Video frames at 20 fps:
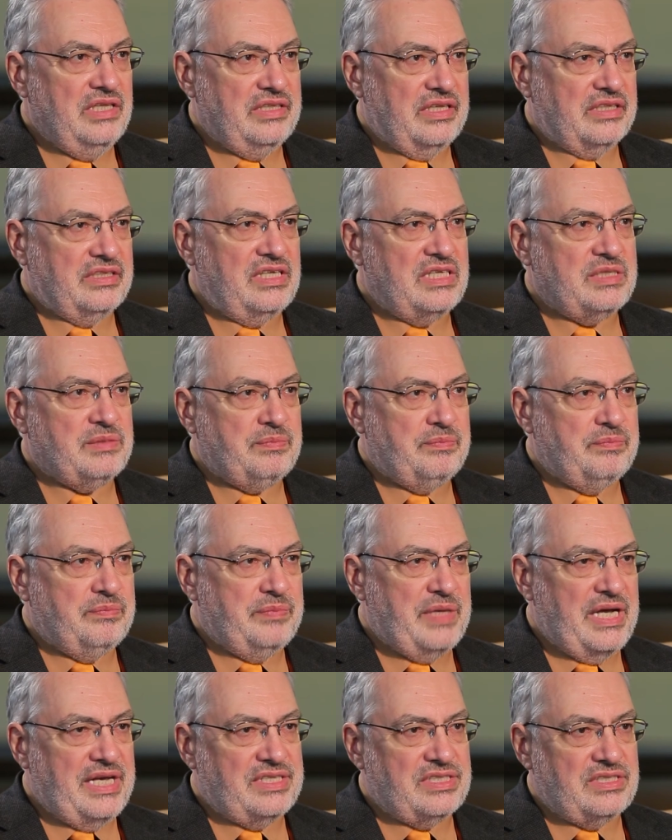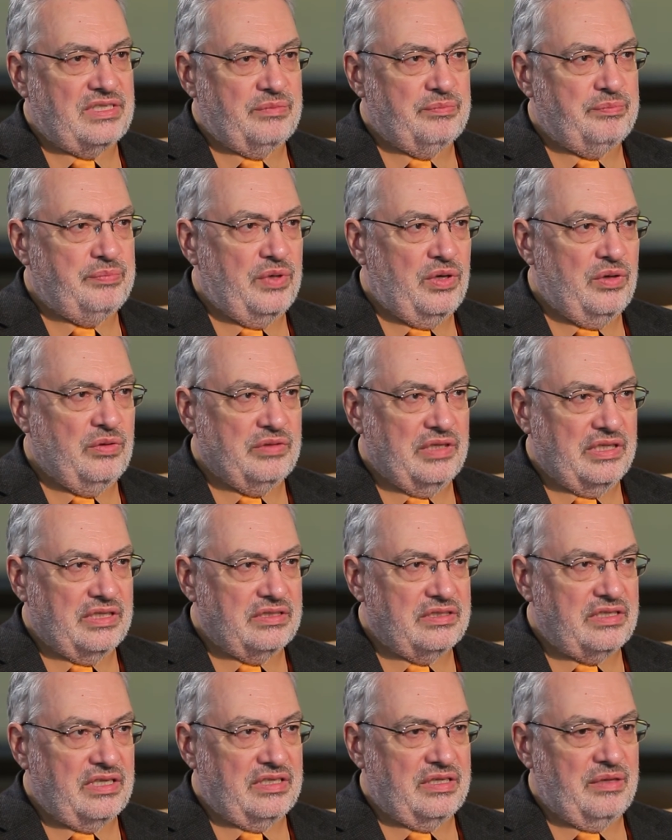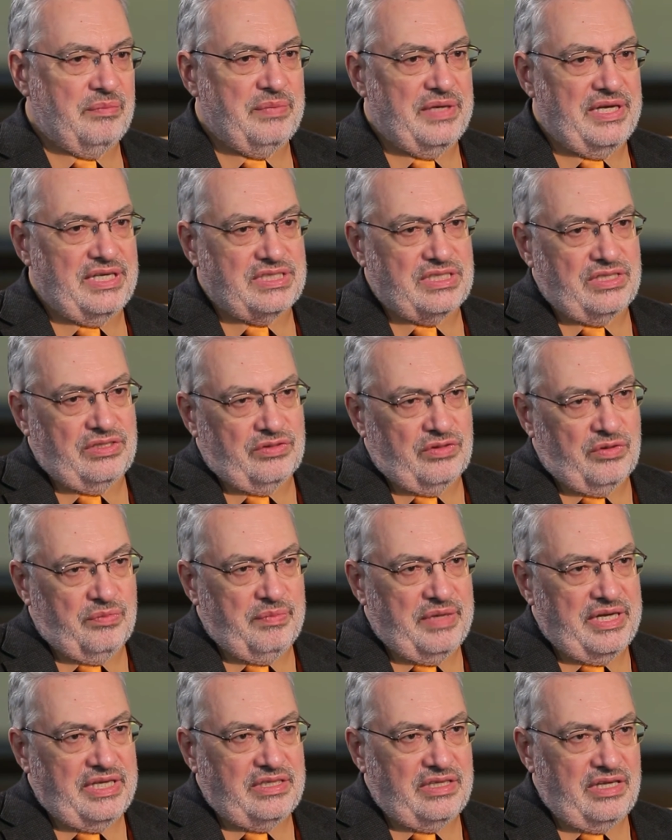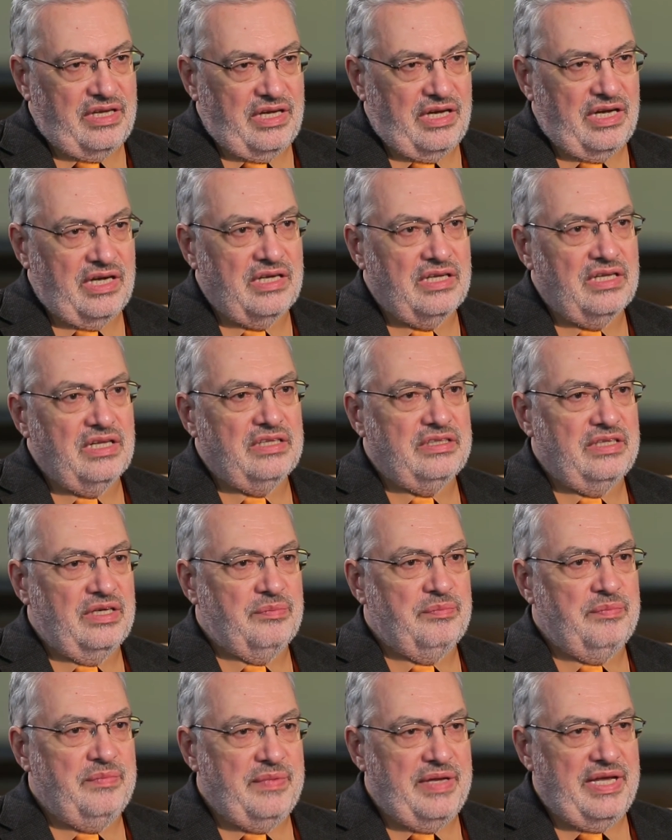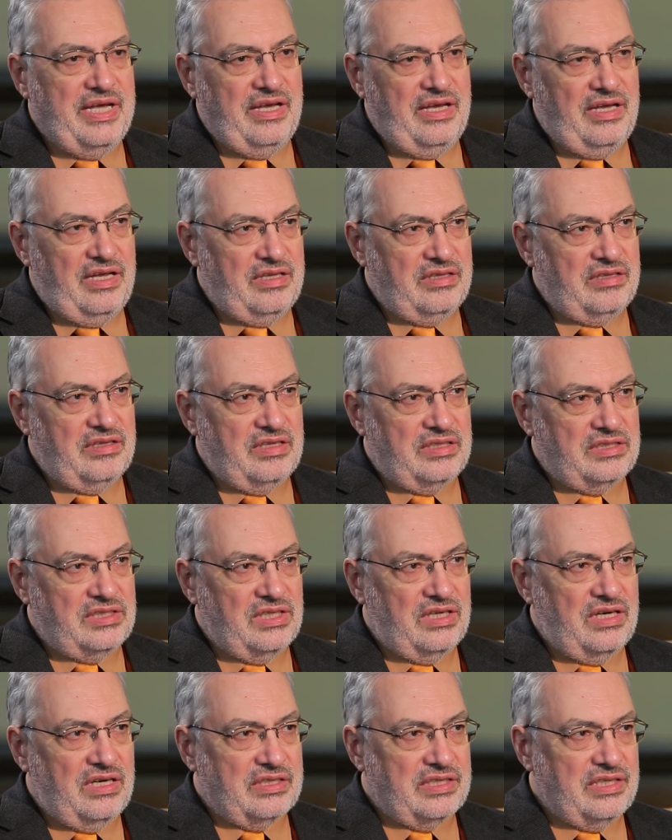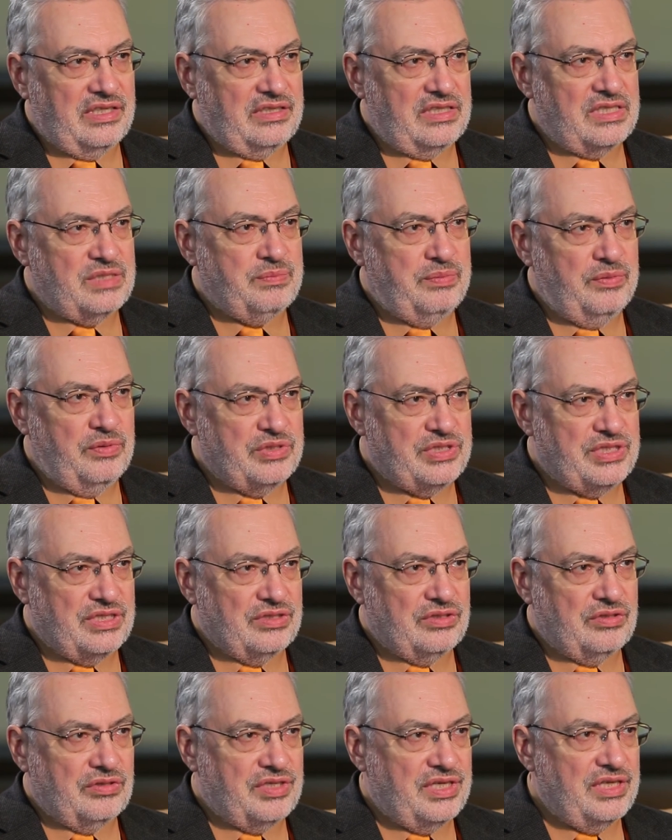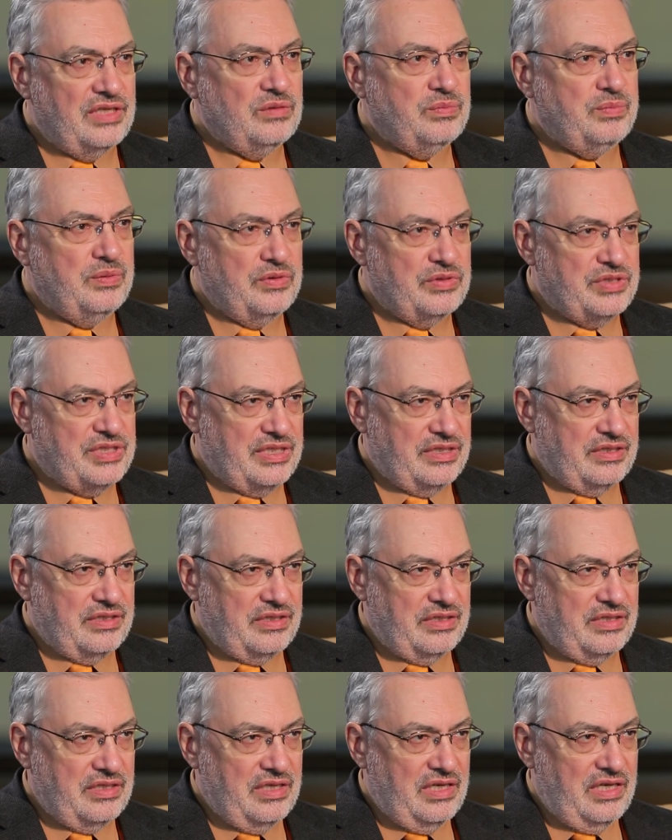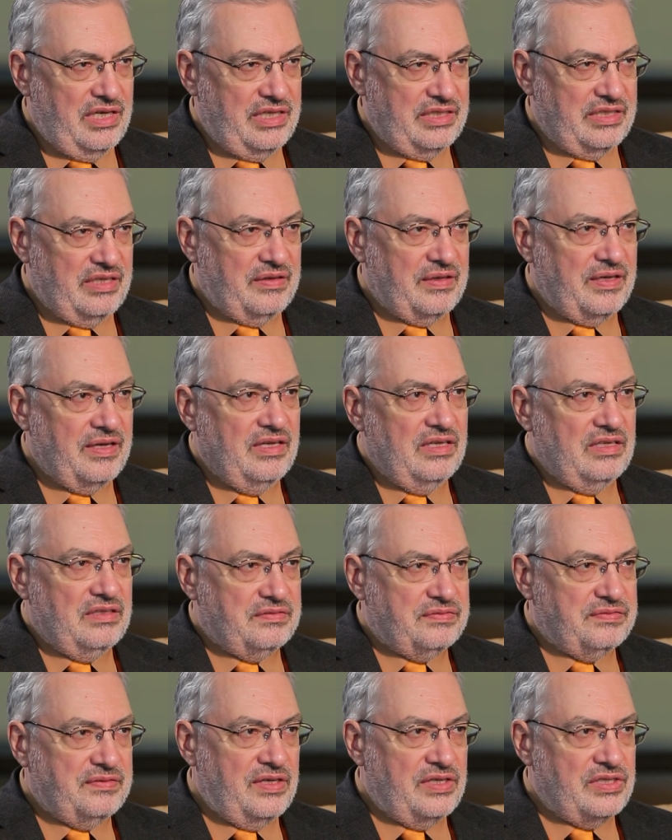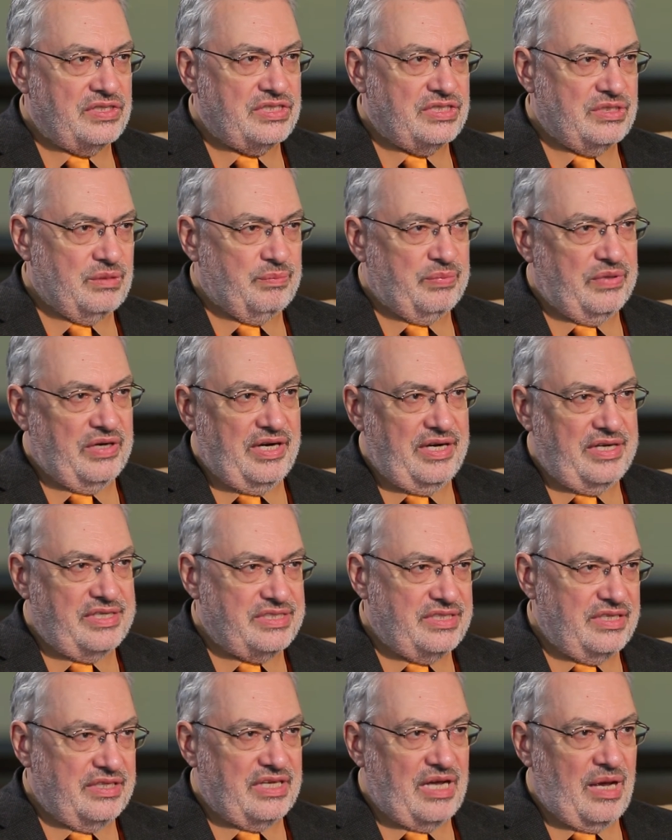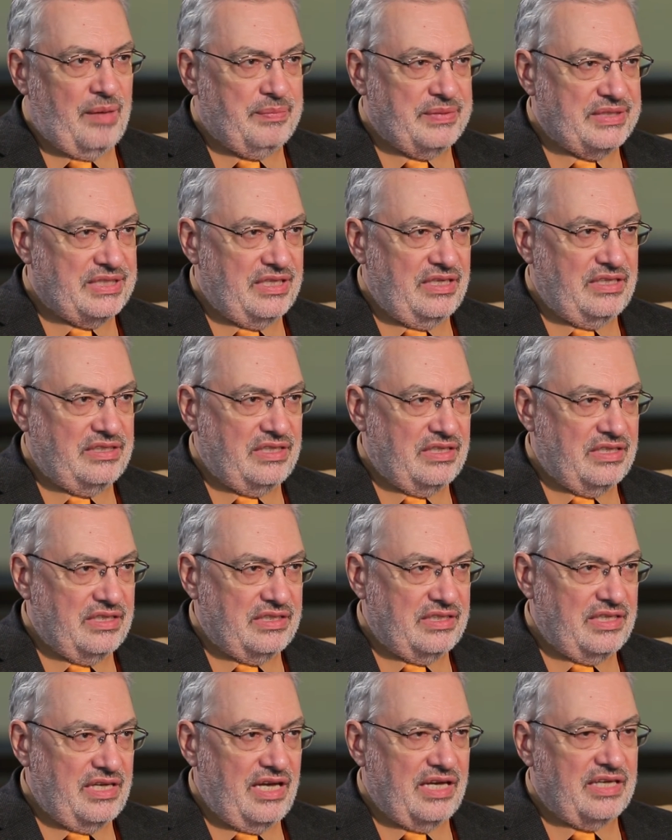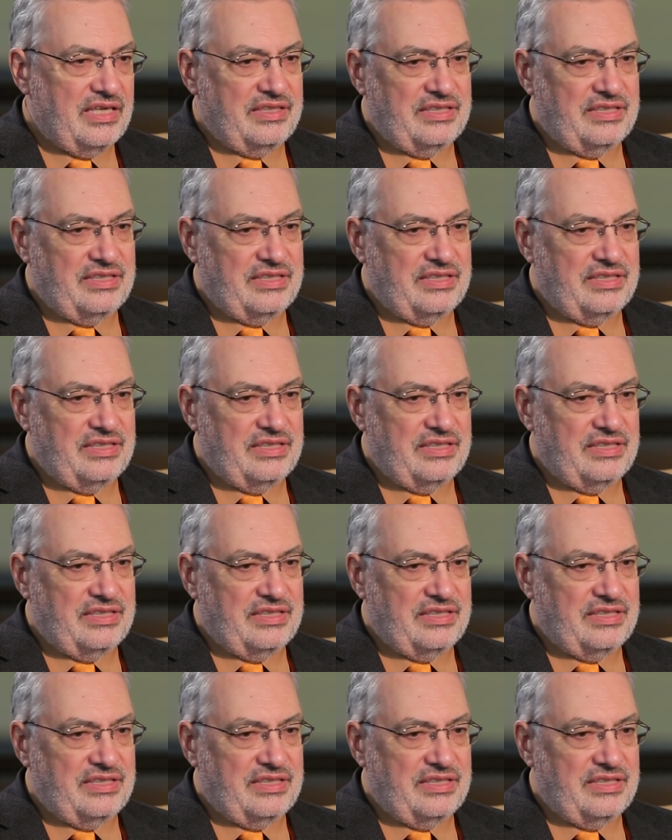That this base in Poland and the base in Romania, their main uh, target is Putin, to kill Putin in the first surprise decapitating attack.